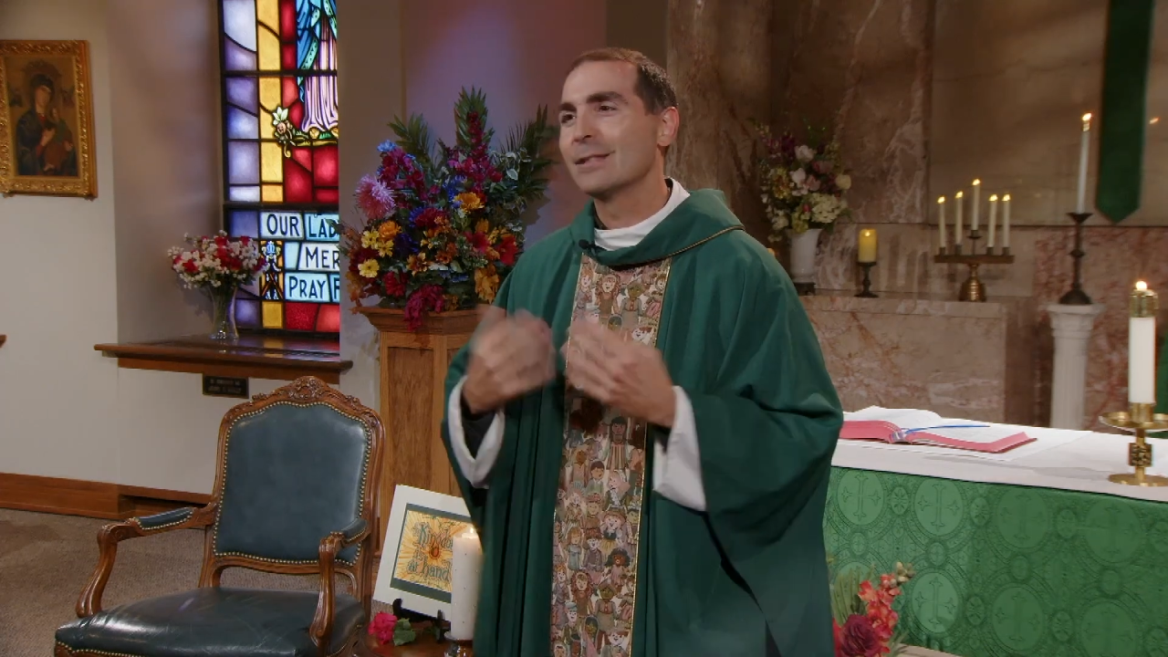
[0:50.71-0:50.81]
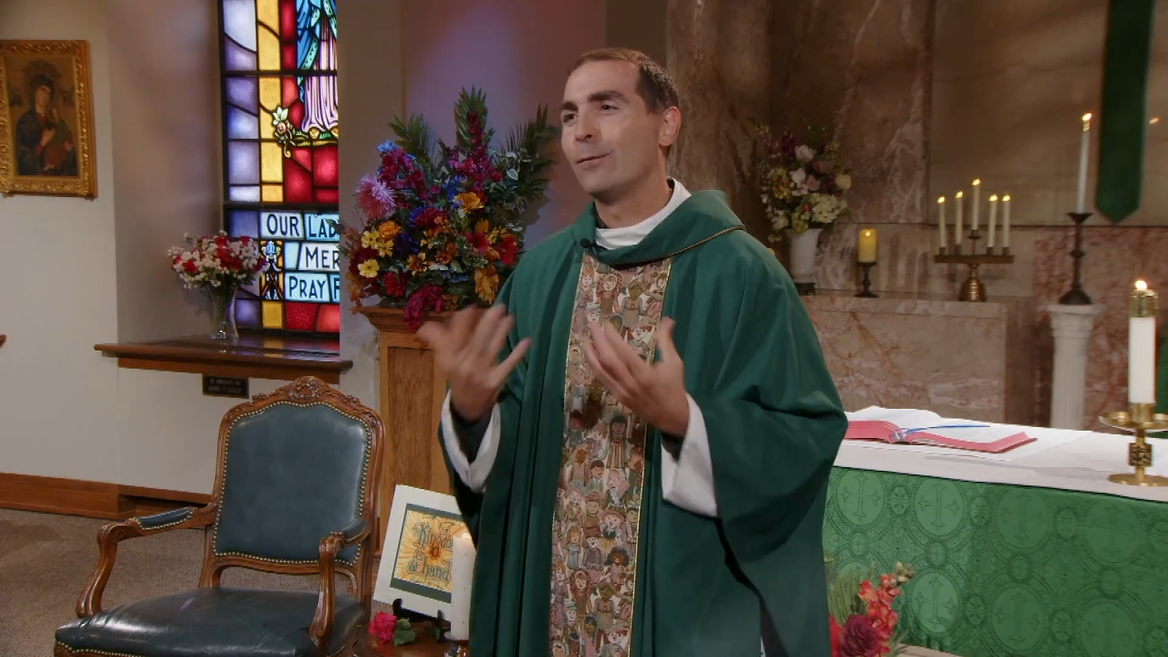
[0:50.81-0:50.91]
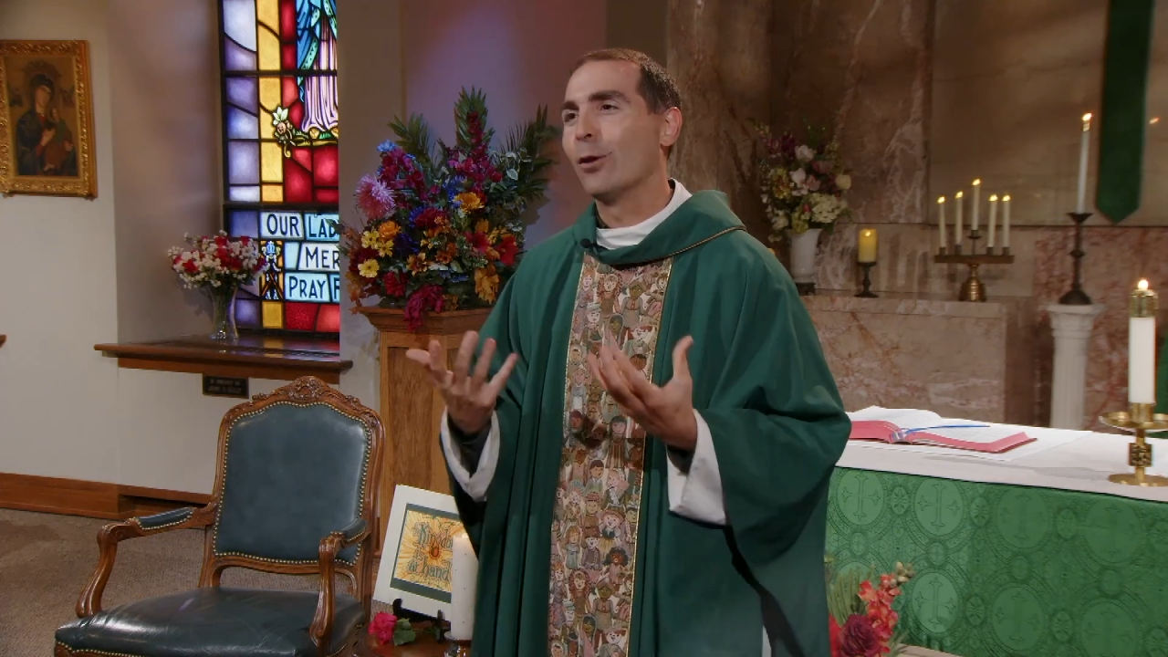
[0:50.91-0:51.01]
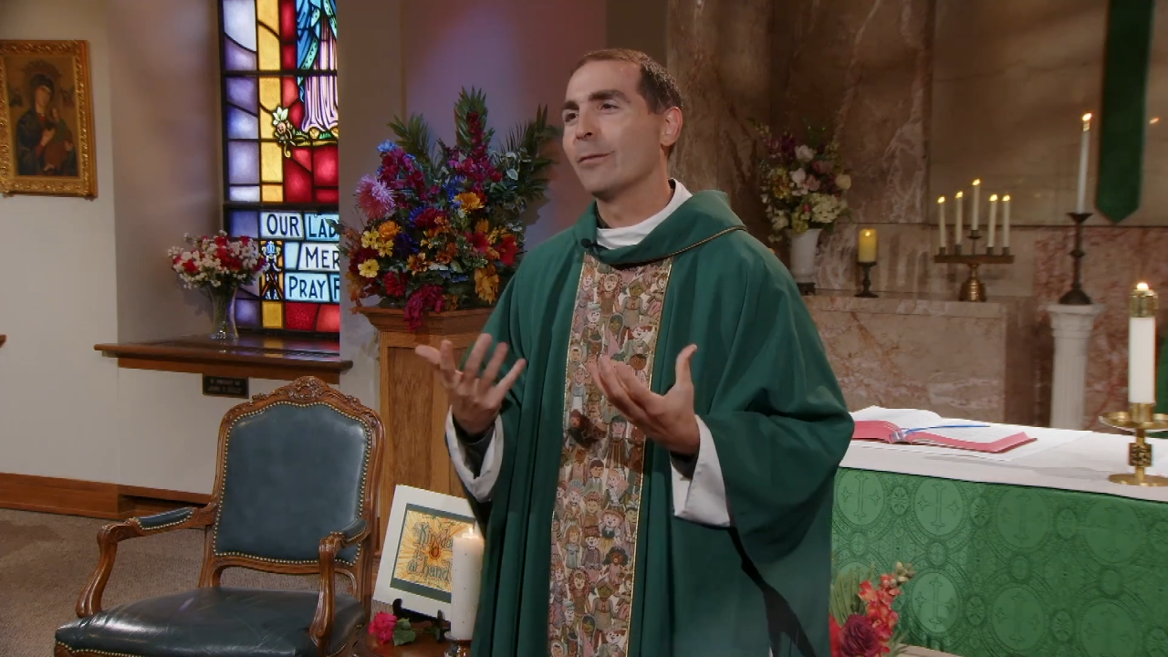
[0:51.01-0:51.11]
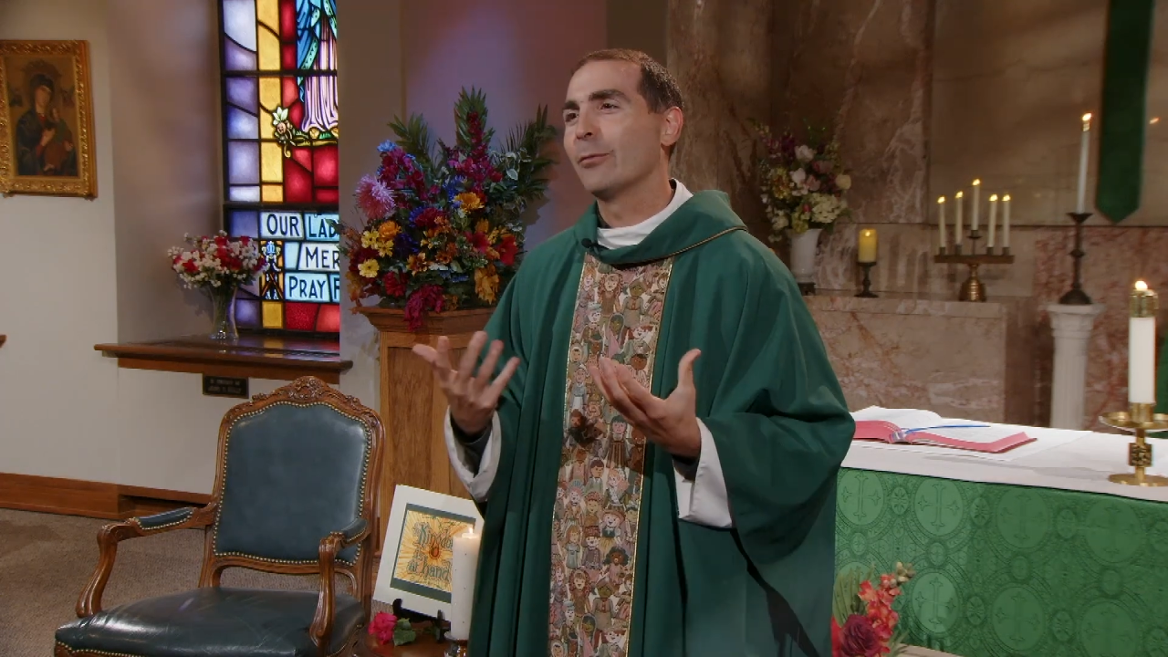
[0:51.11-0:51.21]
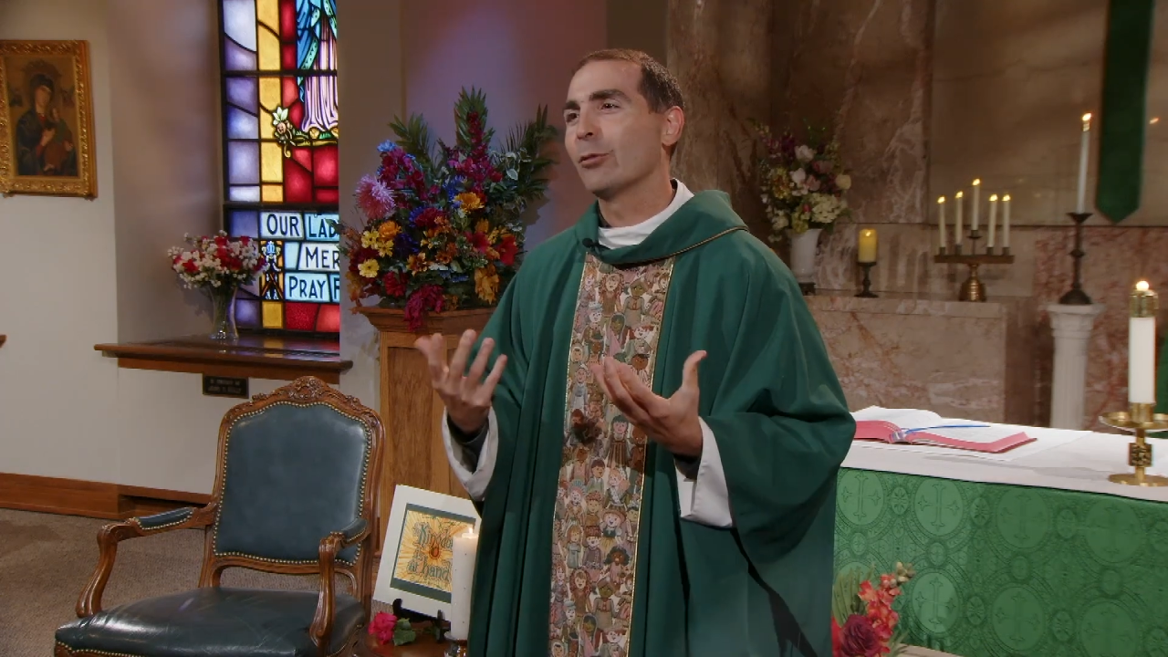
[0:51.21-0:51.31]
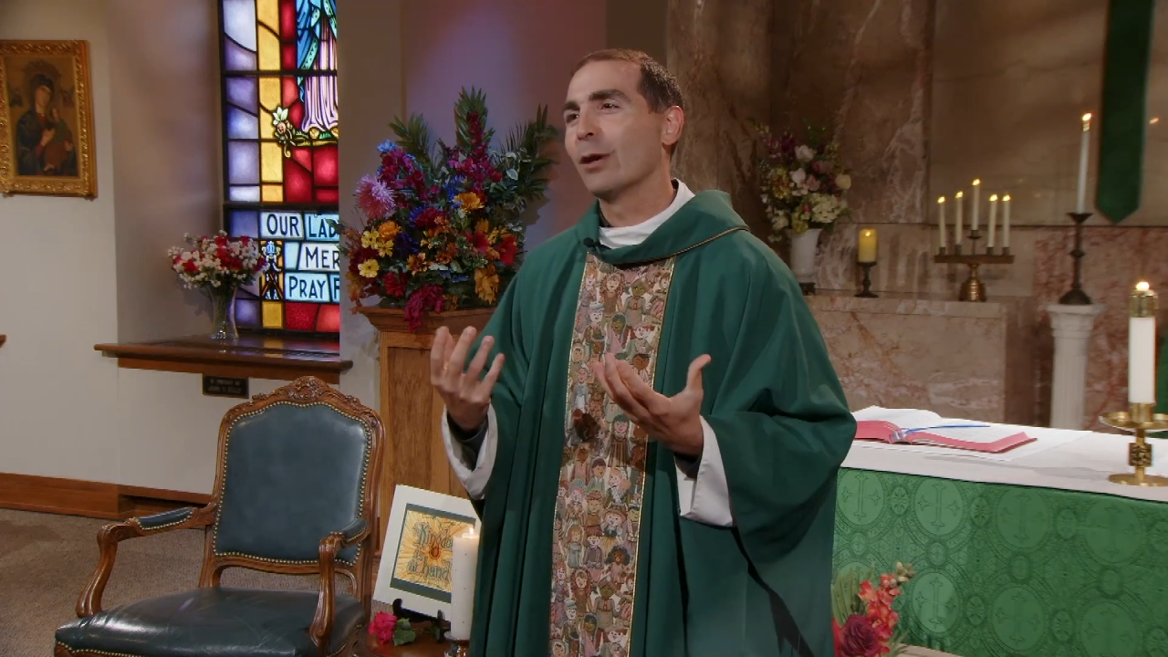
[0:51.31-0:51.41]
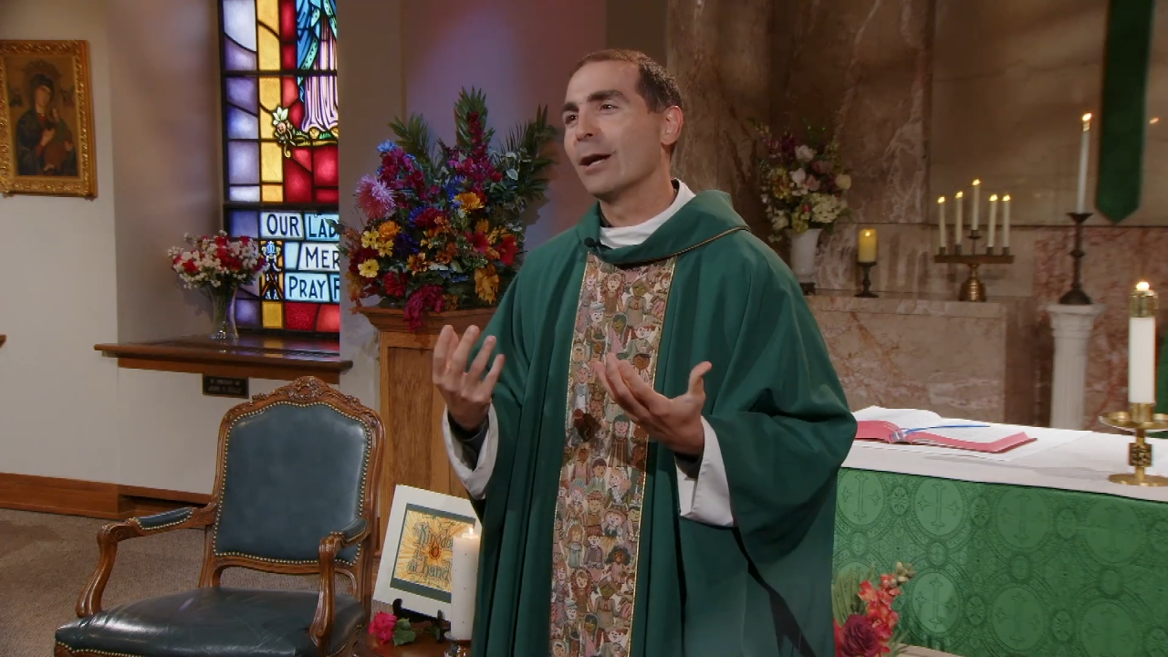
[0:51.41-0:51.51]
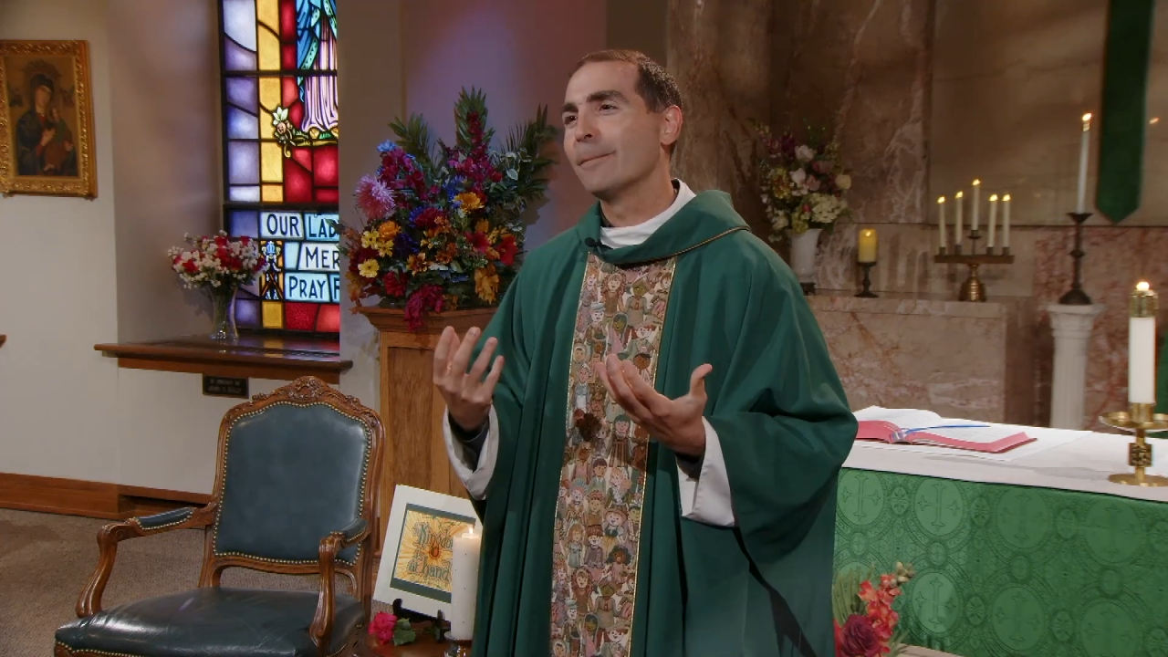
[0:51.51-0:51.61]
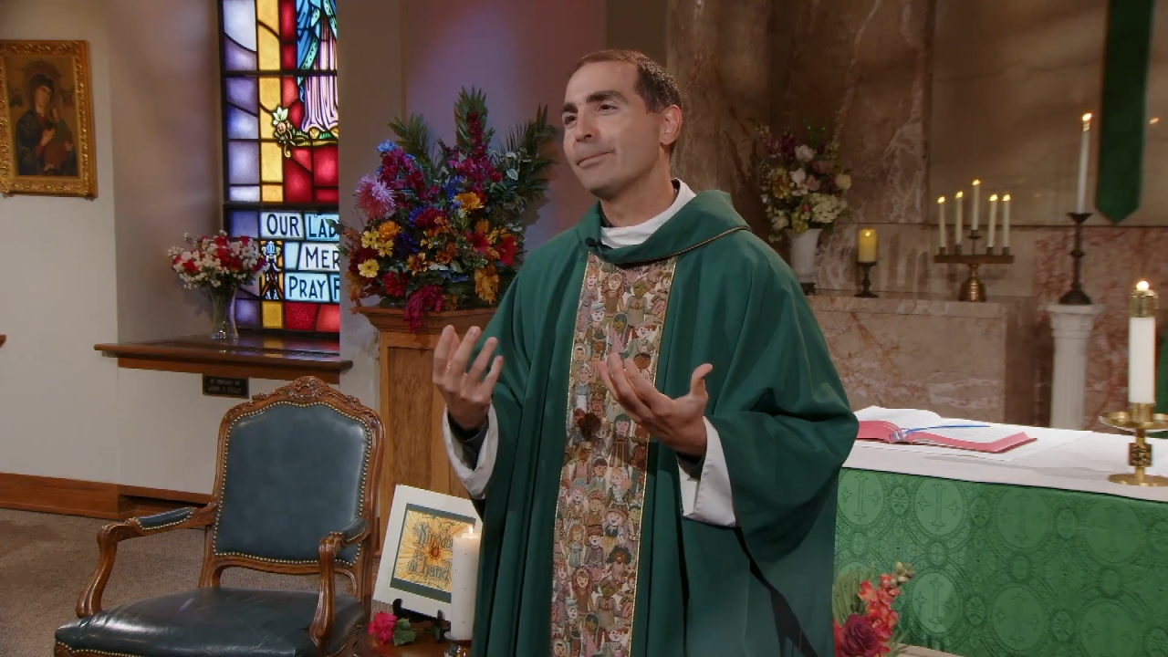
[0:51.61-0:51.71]
form of
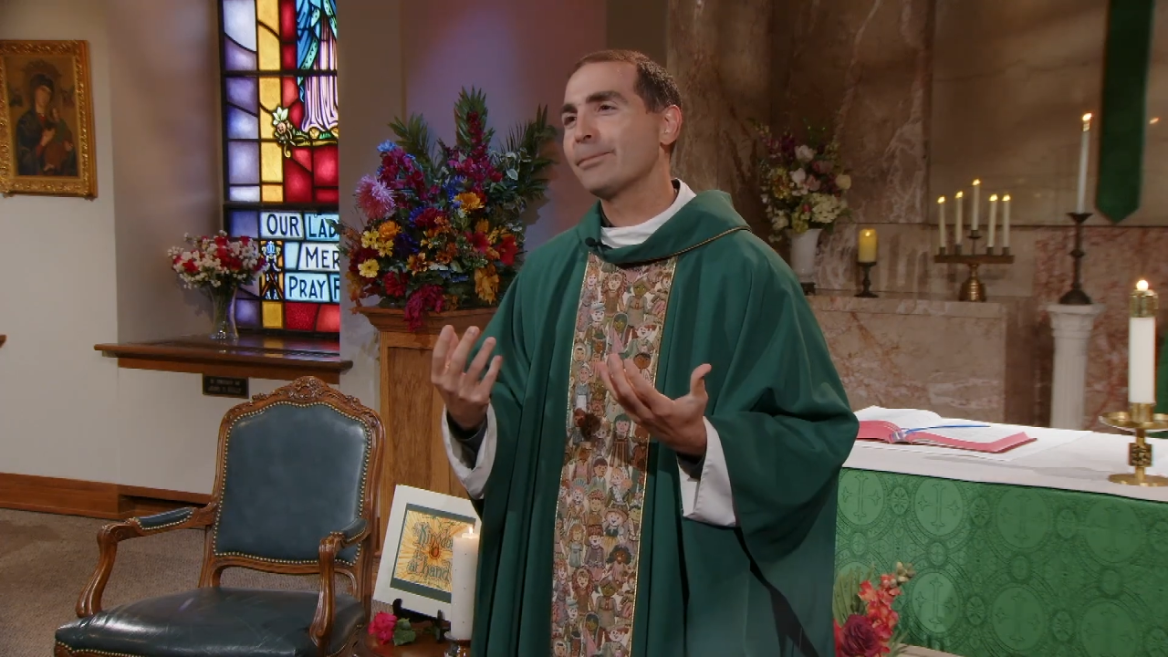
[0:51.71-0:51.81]
prayer.